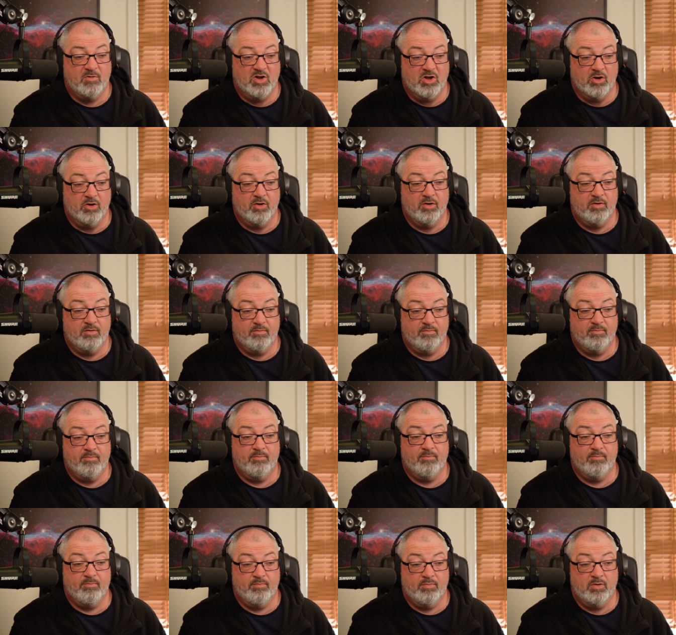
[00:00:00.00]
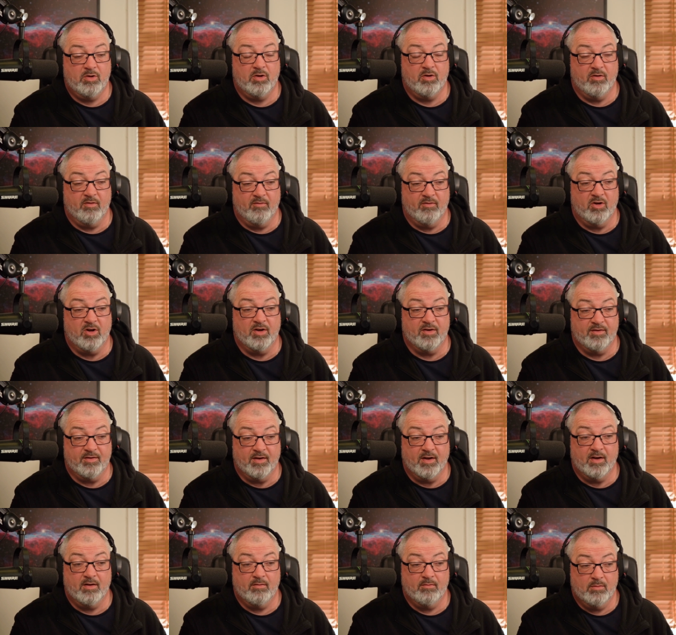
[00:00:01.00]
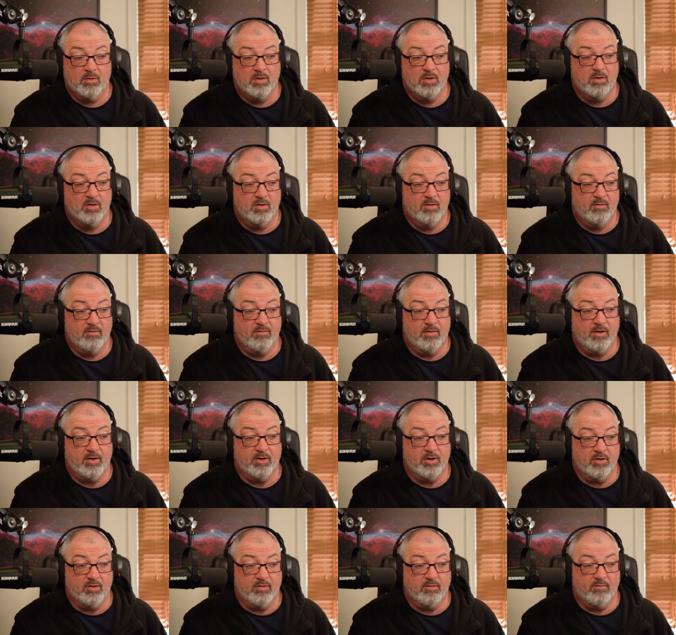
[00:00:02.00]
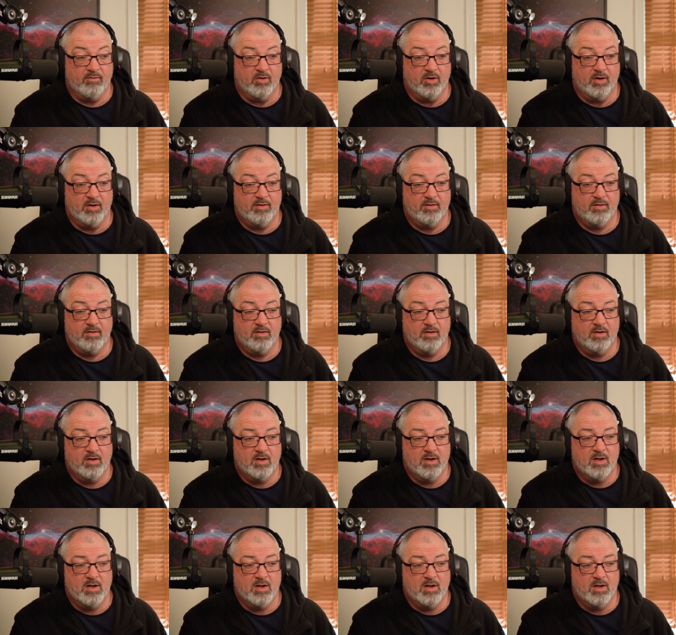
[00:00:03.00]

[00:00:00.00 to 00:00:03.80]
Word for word: Good, good advice there. Very good advice.